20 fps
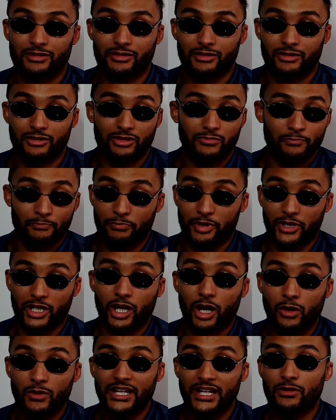
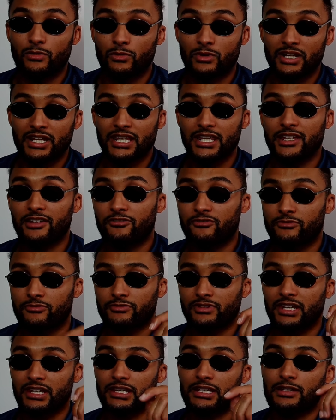Bakole will leave
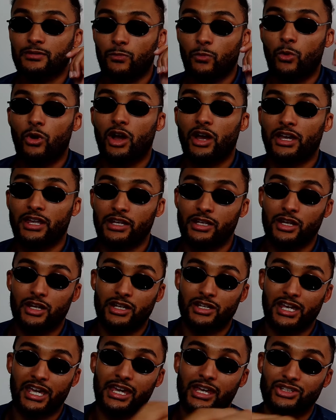Dillian White
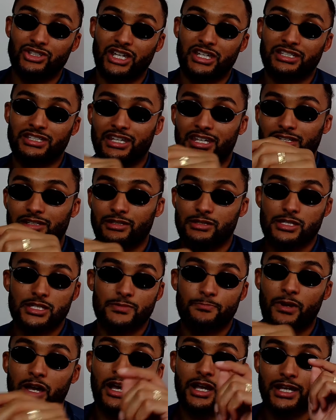like AJ did to
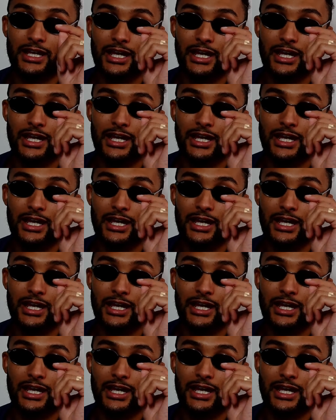spark